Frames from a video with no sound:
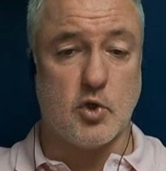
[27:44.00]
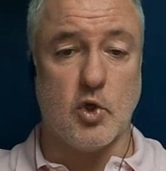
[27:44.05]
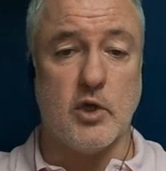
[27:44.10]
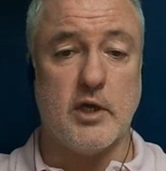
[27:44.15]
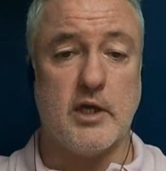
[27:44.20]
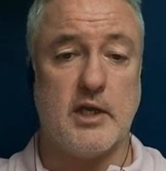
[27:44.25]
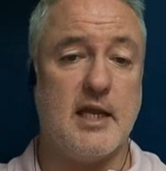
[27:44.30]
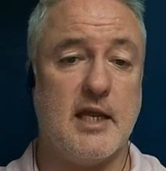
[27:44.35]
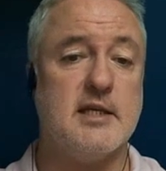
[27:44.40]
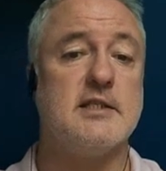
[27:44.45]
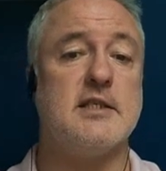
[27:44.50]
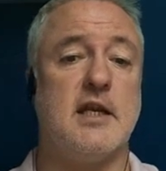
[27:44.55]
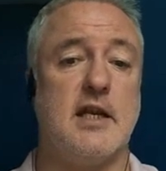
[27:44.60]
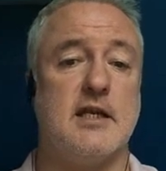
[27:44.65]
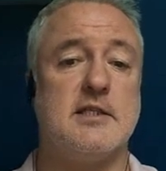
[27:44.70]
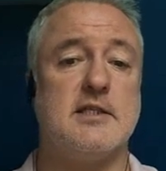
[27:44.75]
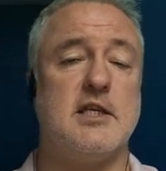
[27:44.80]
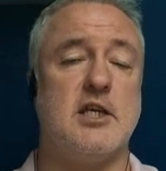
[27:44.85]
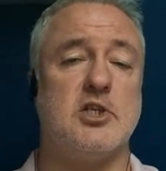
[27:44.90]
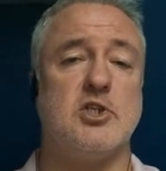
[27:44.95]
all in
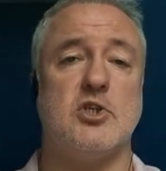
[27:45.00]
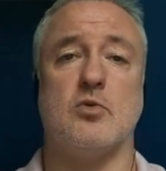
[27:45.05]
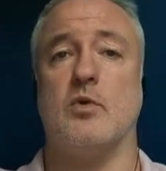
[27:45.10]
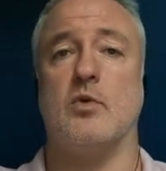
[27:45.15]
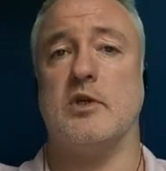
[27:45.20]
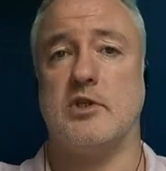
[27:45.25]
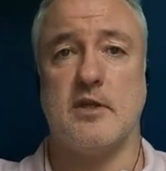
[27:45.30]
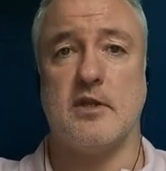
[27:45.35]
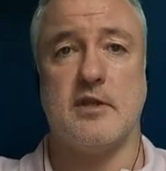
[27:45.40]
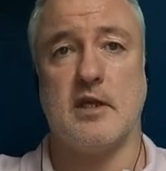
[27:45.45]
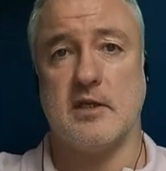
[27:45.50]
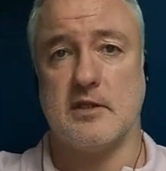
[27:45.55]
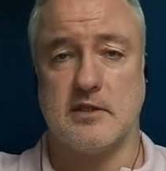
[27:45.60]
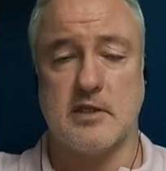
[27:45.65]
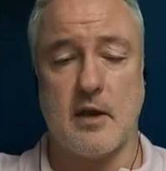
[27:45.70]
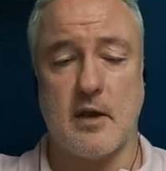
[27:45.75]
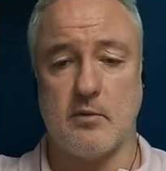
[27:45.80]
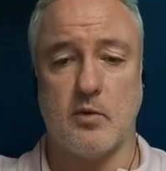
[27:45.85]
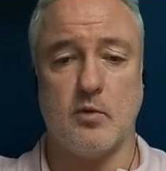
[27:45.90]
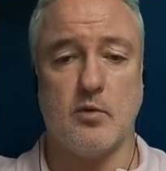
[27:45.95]
yesterday's session, which I think
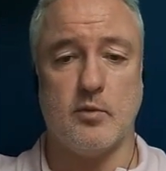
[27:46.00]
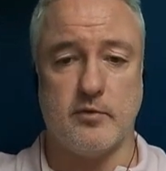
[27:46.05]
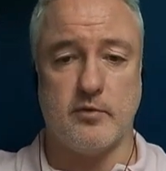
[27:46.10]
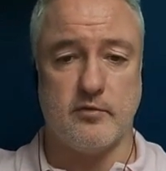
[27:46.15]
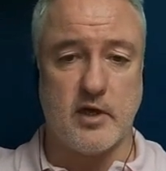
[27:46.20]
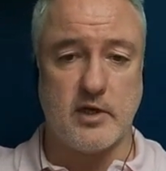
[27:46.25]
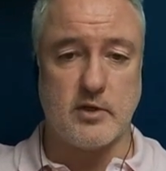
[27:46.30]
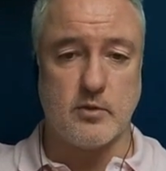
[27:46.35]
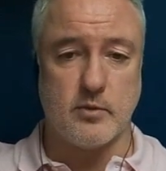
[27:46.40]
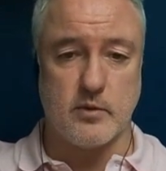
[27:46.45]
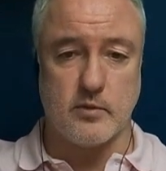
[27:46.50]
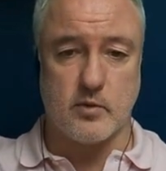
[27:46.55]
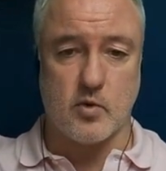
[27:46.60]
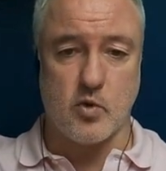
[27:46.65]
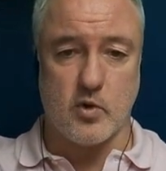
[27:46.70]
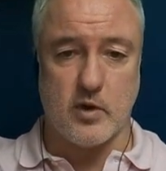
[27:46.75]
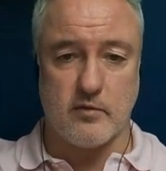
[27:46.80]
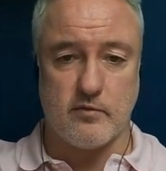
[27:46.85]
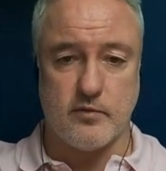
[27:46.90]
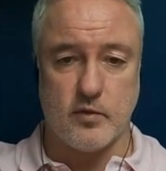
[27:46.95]
Simon will provide you with a
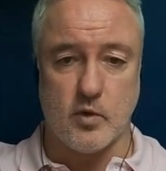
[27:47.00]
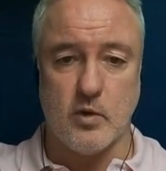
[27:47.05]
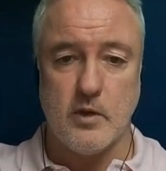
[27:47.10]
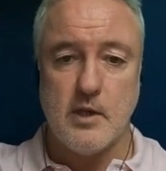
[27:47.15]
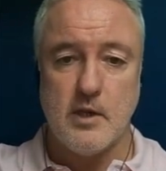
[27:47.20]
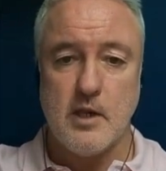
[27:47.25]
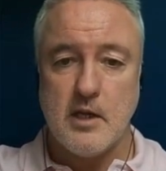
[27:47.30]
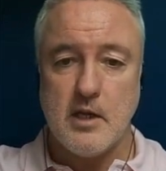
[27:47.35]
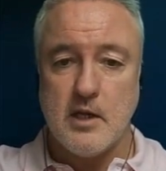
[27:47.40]
recording for.